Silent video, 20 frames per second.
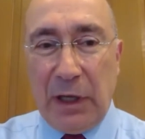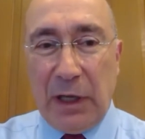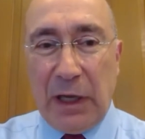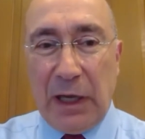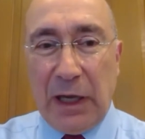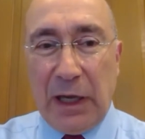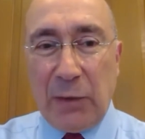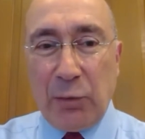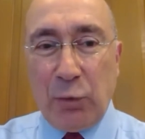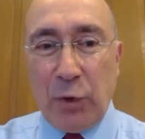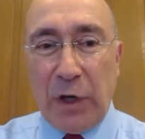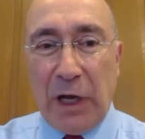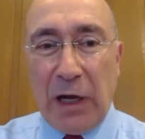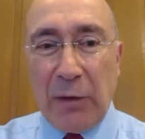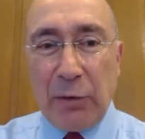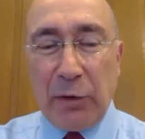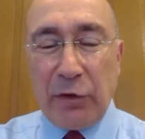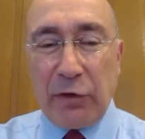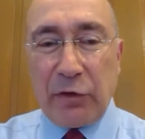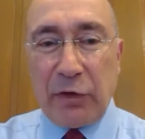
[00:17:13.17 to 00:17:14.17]
And when I
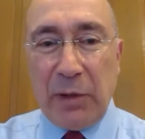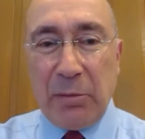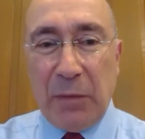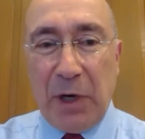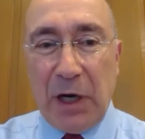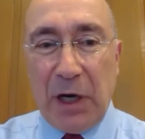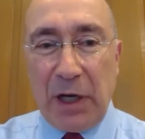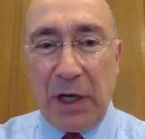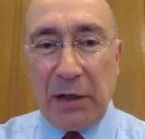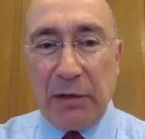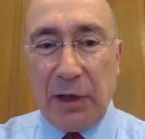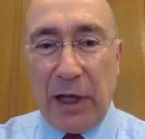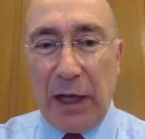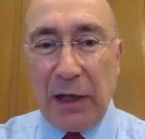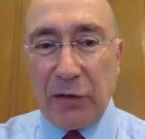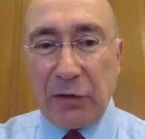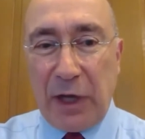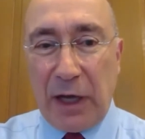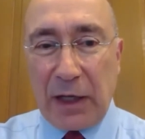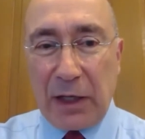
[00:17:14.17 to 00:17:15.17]
was in my
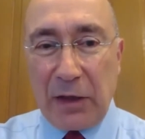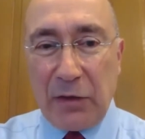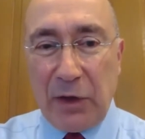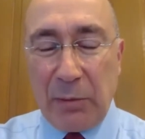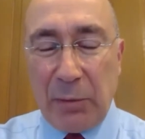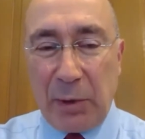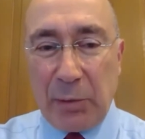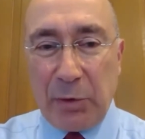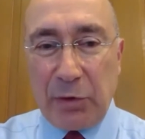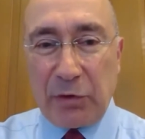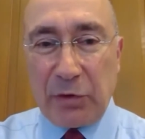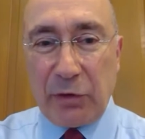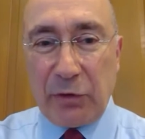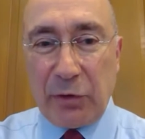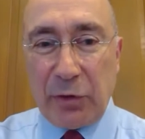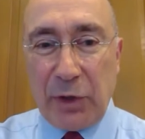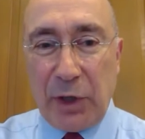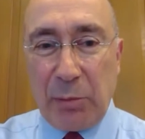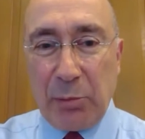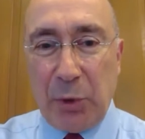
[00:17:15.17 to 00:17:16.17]
last academic
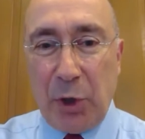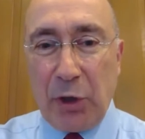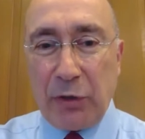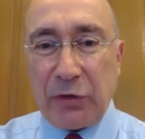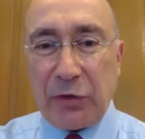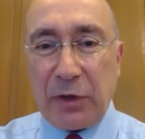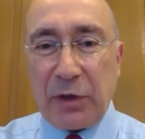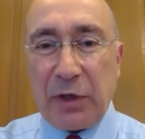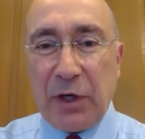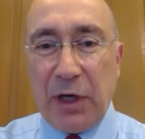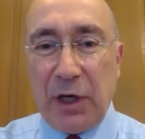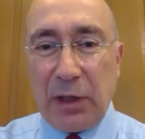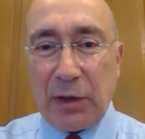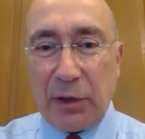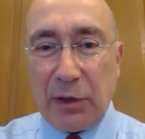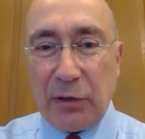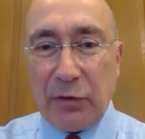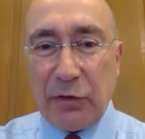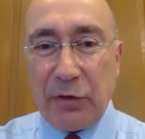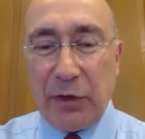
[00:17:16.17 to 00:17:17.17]
position at Boston
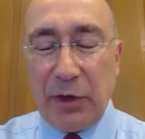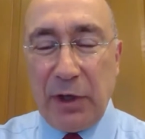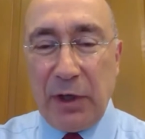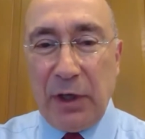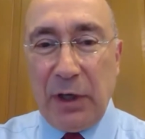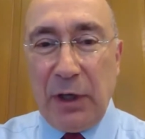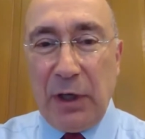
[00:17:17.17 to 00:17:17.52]
College,